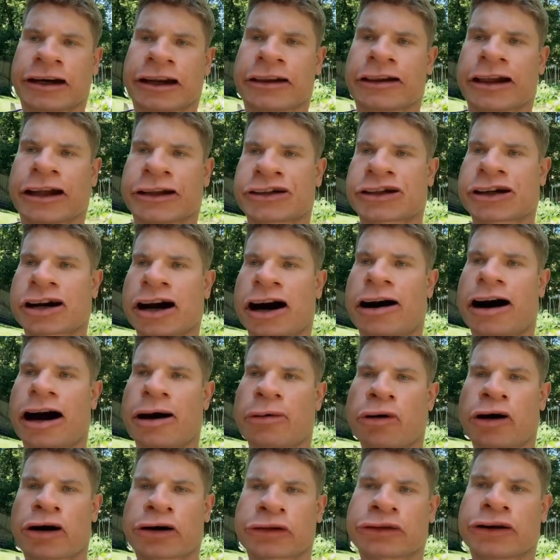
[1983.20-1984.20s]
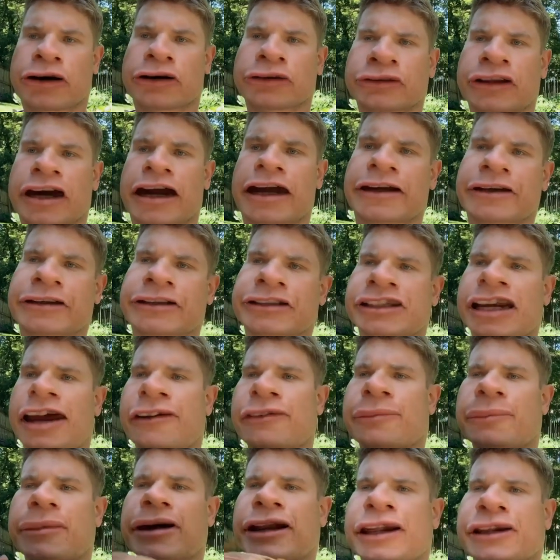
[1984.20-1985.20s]
let's go. I worked all day.
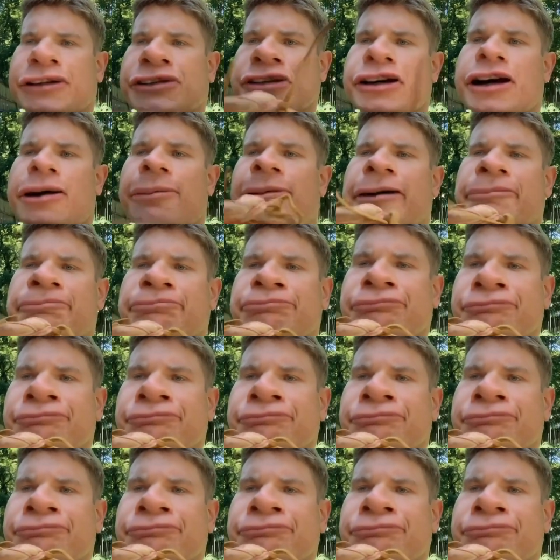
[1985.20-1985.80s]
Seven minutes. Come on.